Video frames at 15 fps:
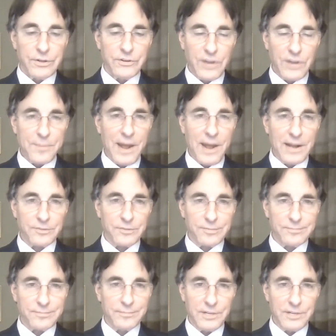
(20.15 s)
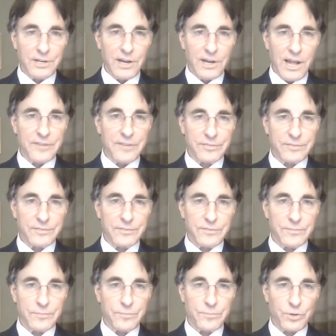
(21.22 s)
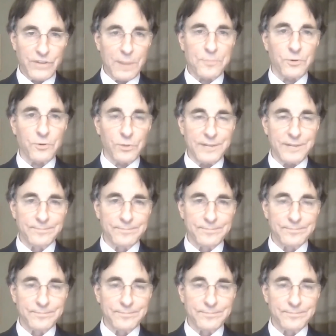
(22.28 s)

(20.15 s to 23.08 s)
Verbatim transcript: setbacks in their life, perceptually.